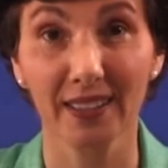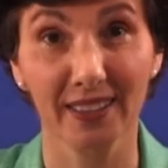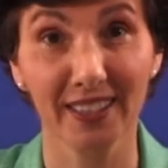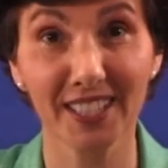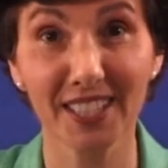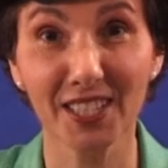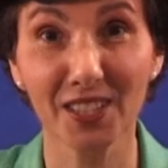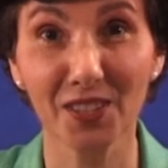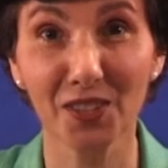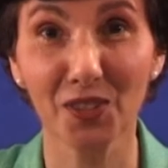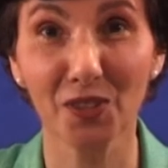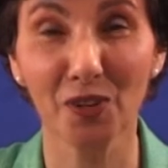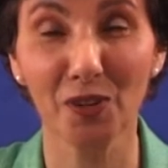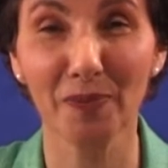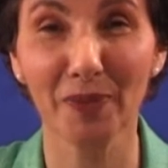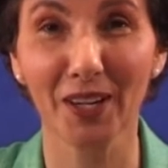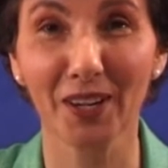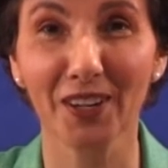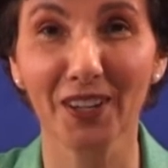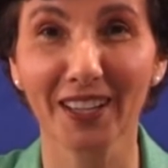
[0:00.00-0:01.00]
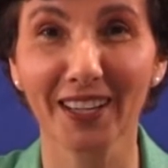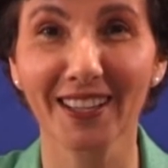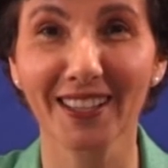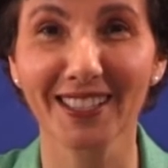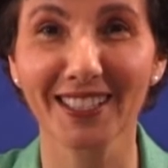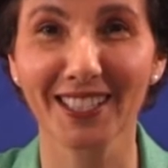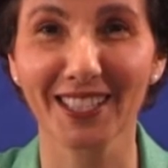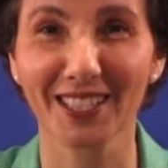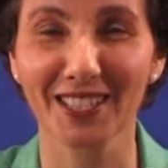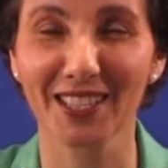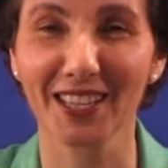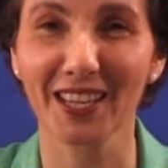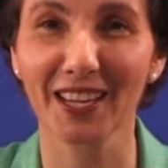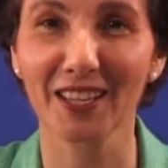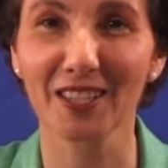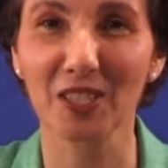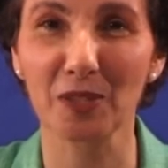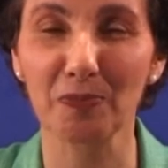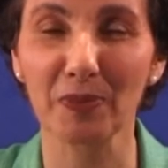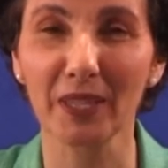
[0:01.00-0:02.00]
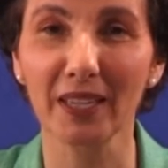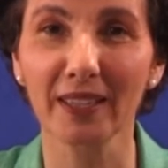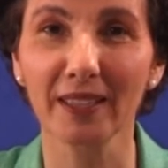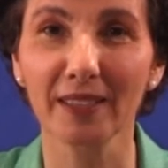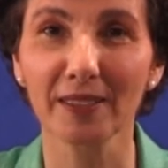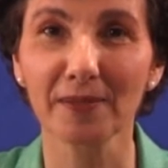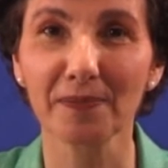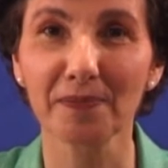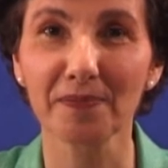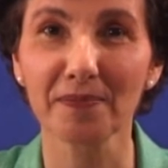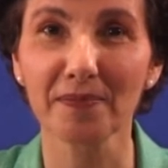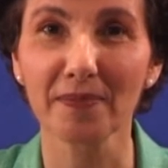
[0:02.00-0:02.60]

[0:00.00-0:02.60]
listen to Americans as they speak,